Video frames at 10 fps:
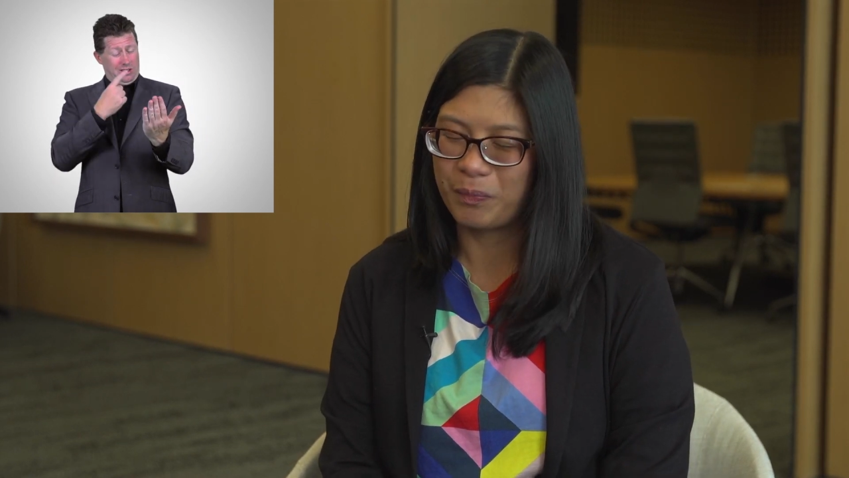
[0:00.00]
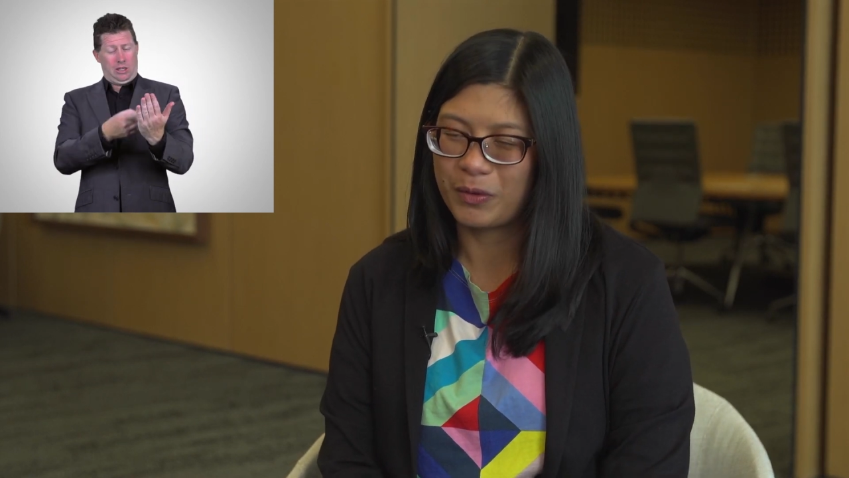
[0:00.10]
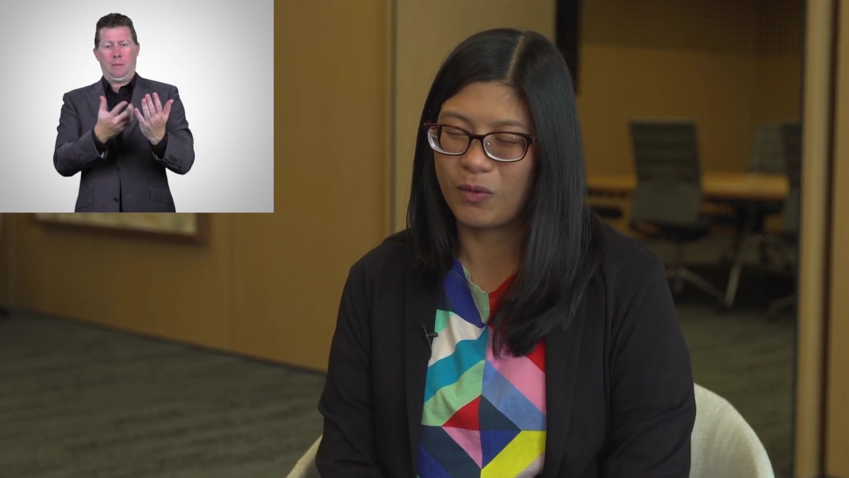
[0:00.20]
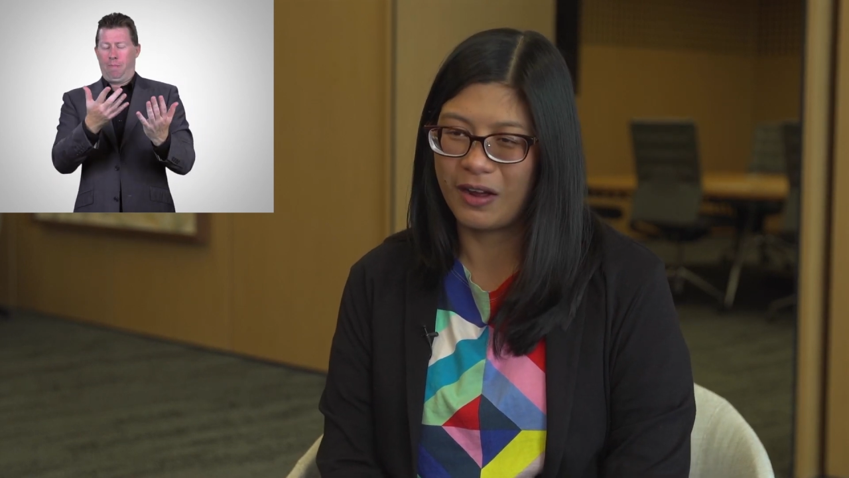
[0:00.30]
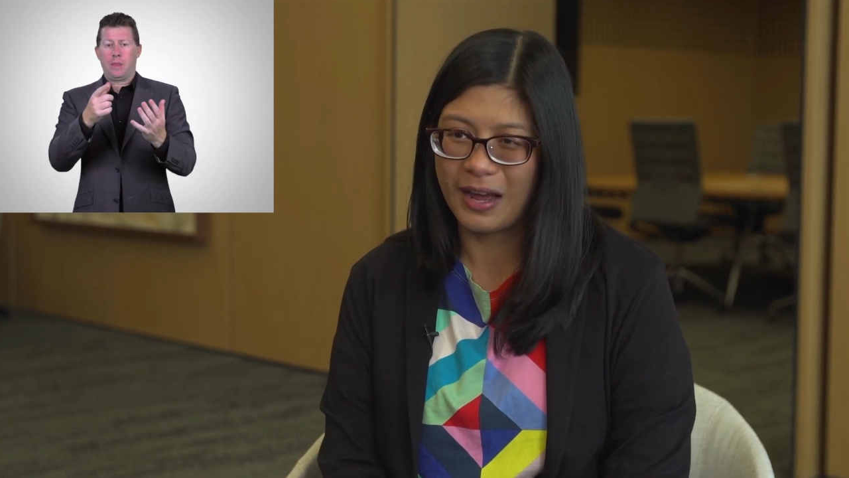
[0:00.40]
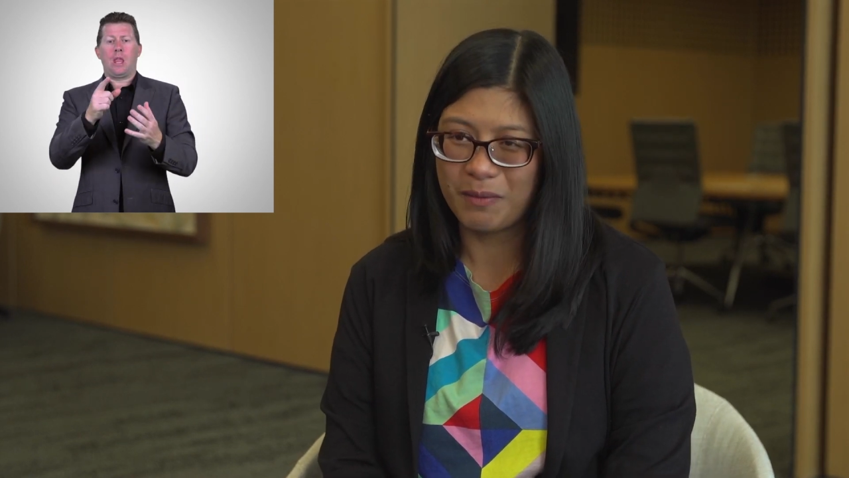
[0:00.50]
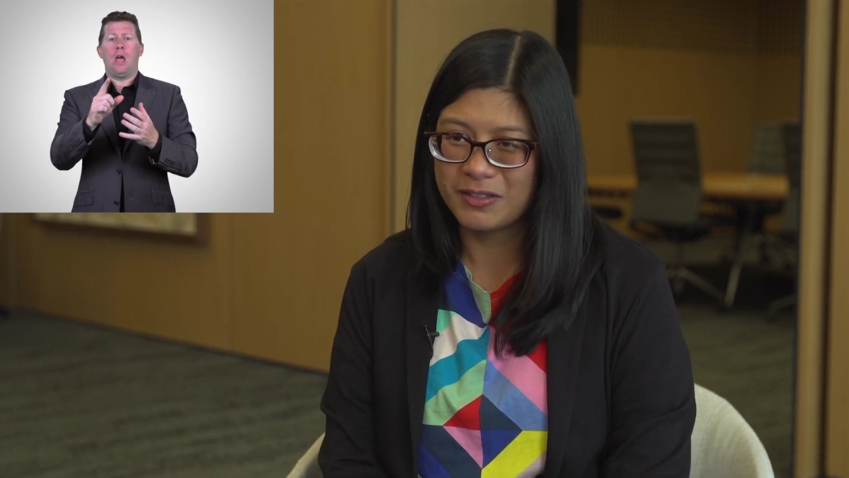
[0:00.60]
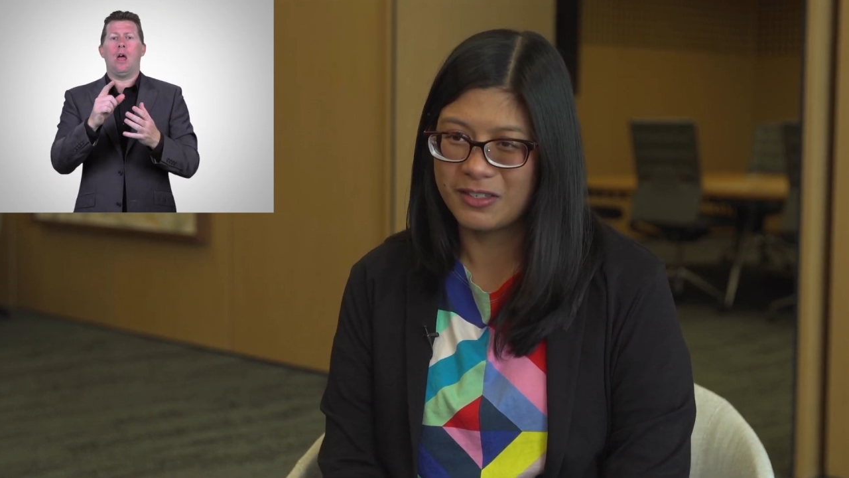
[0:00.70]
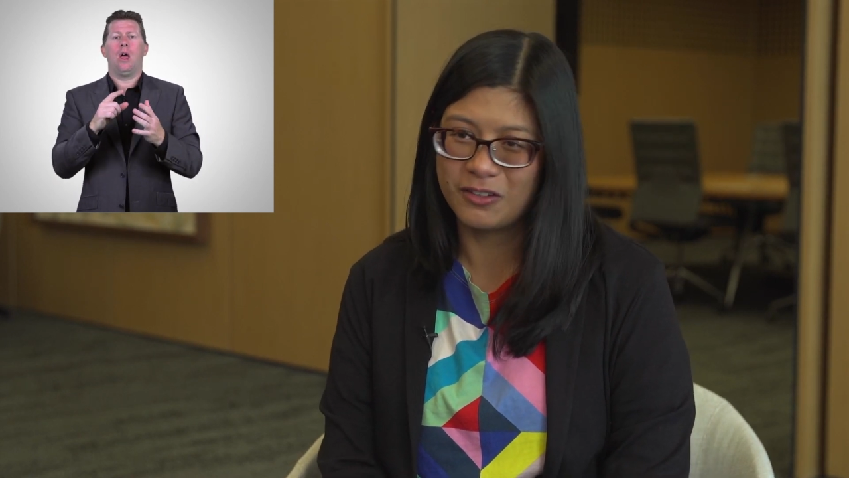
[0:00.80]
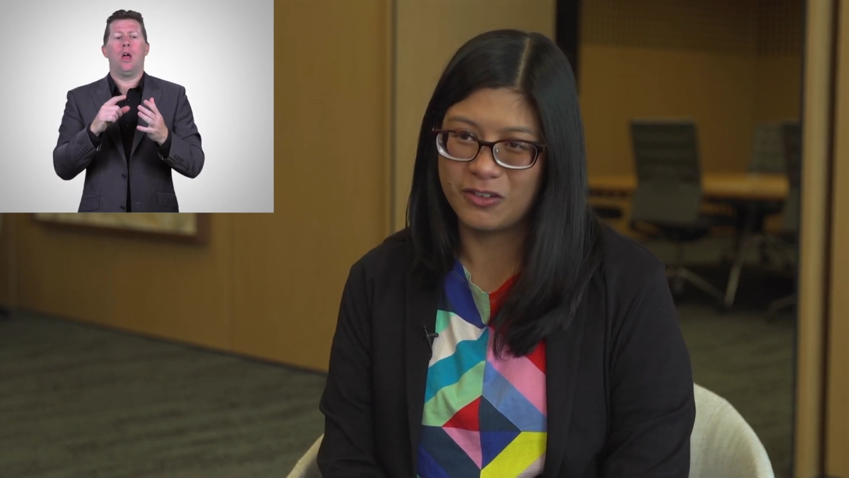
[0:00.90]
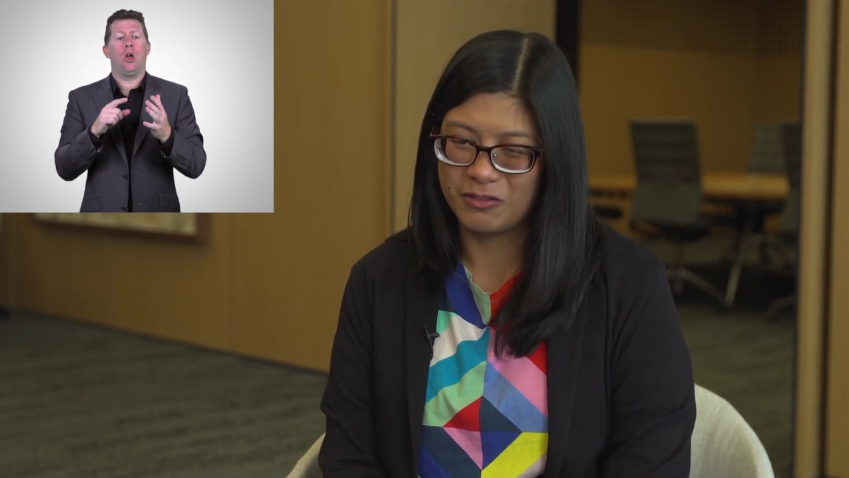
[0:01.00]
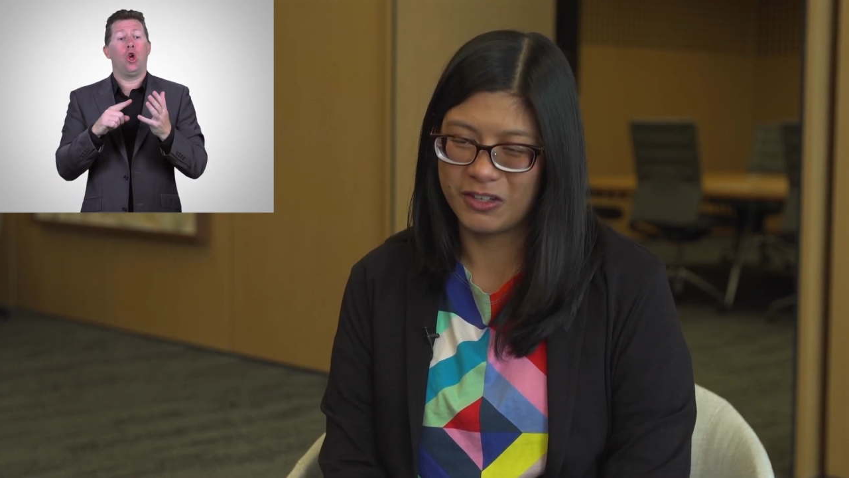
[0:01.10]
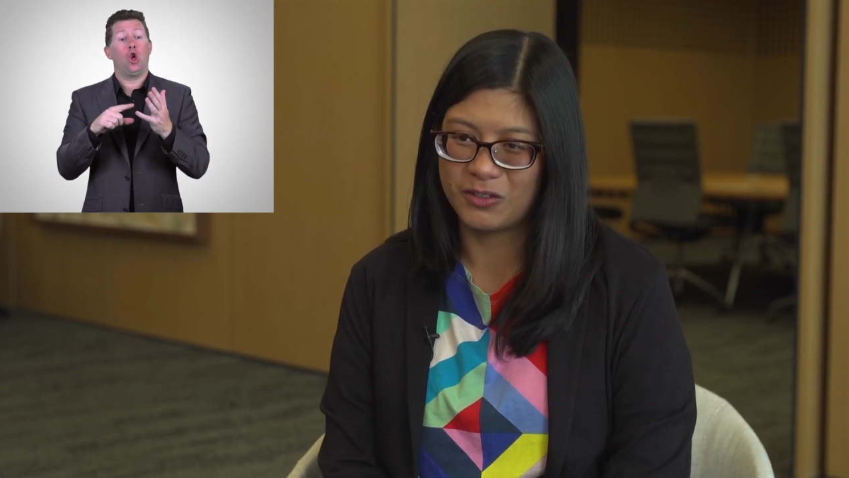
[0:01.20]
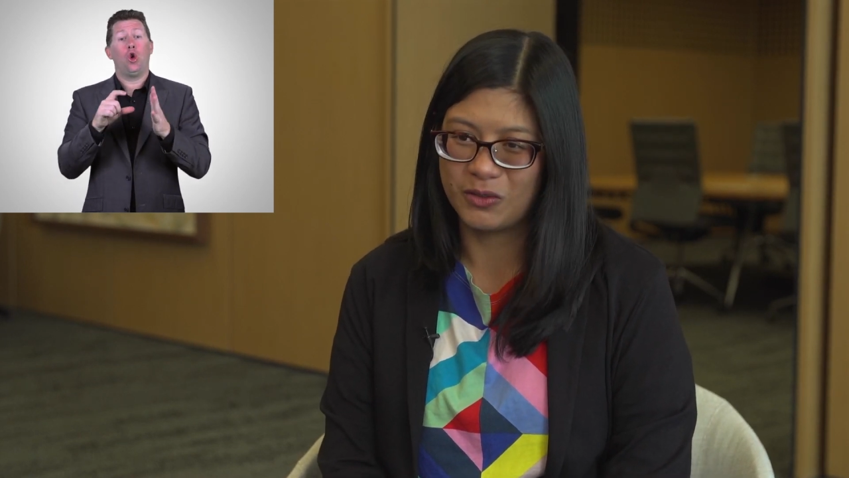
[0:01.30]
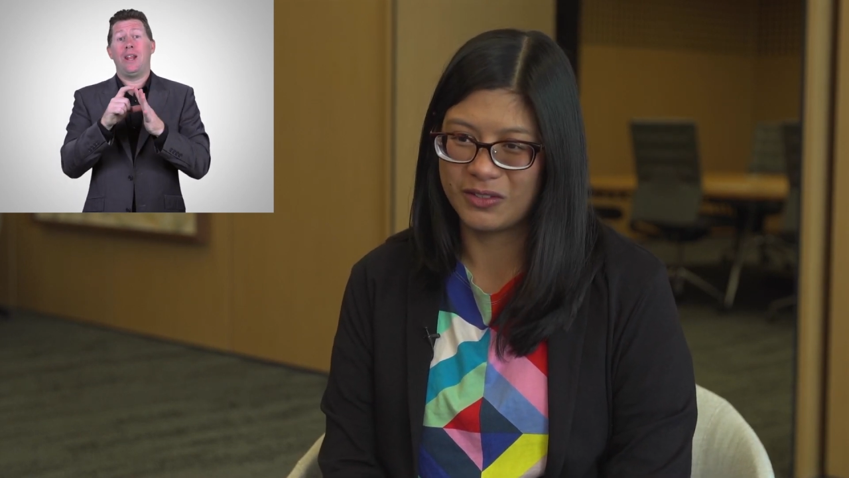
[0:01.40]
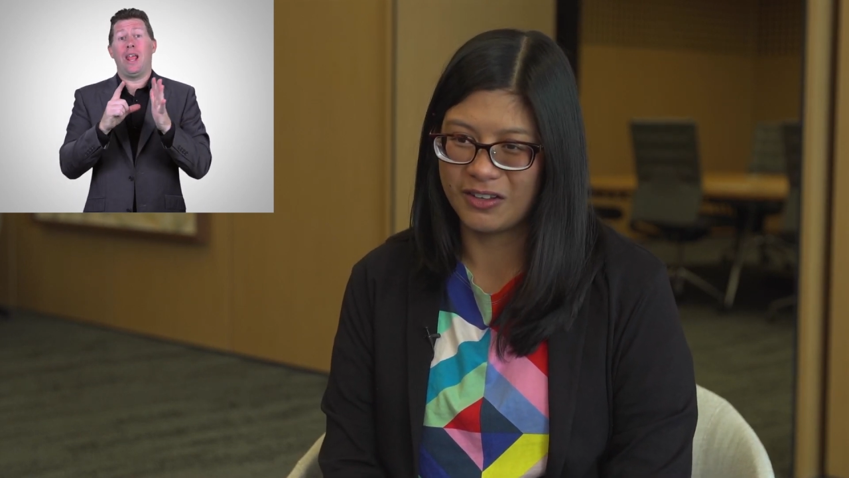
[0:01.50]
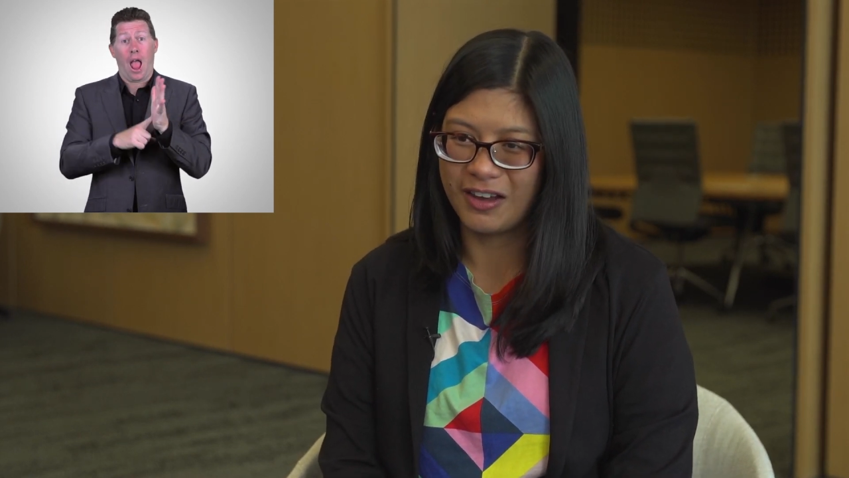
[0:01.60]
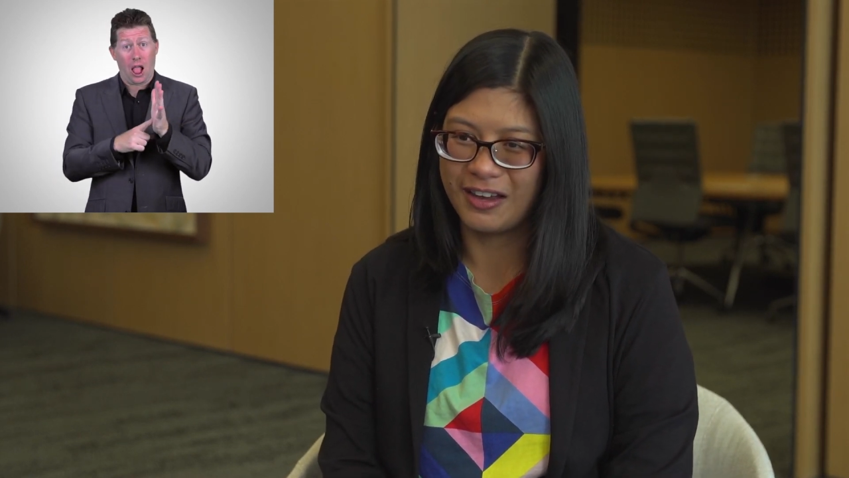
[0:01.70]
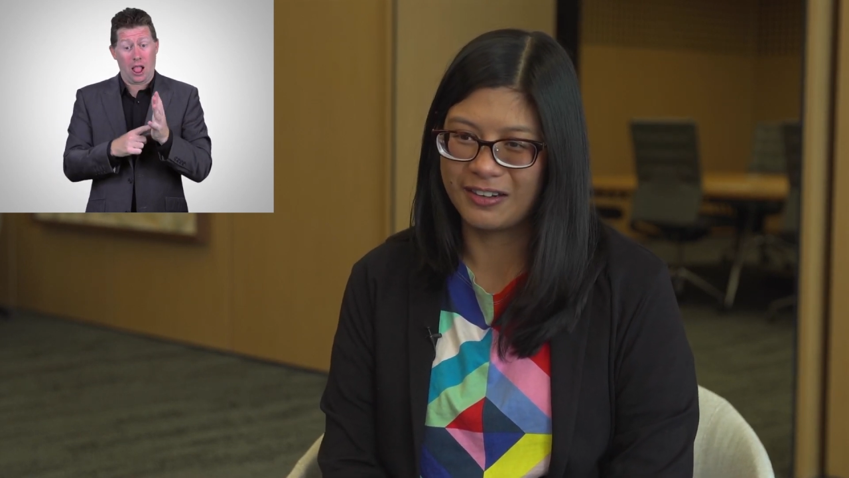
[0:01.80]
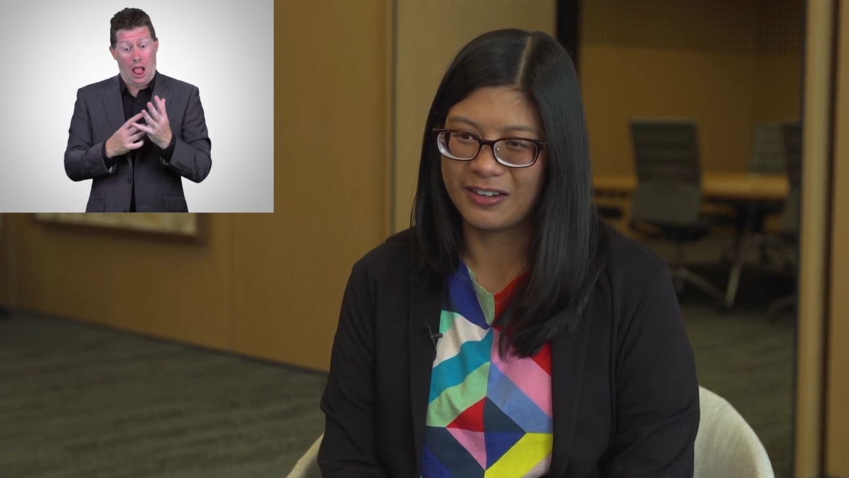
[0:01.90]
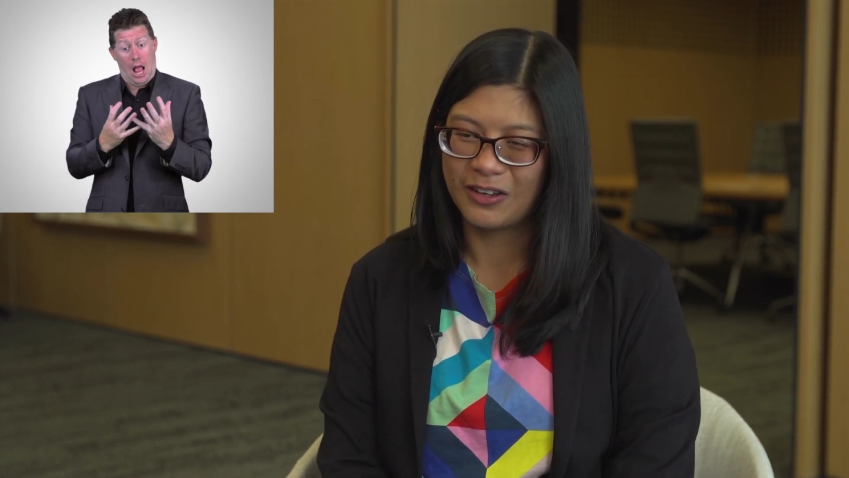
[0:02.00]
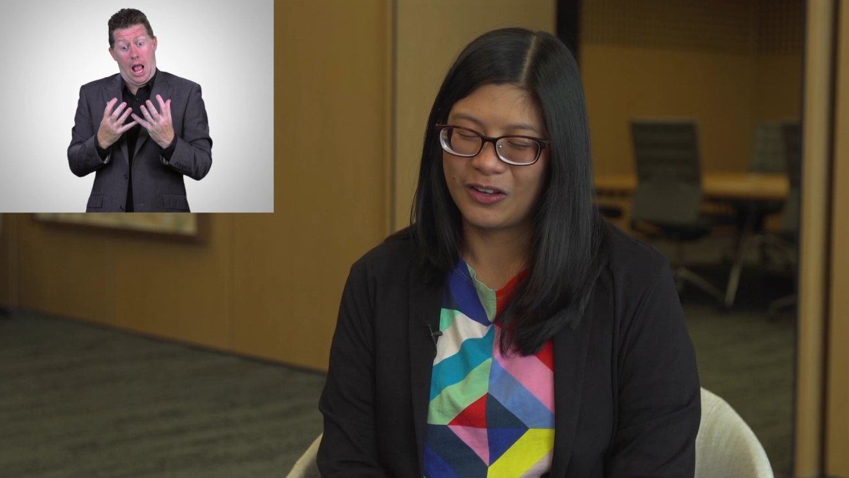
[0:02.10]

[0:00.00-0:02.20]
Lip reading: what happens in universal design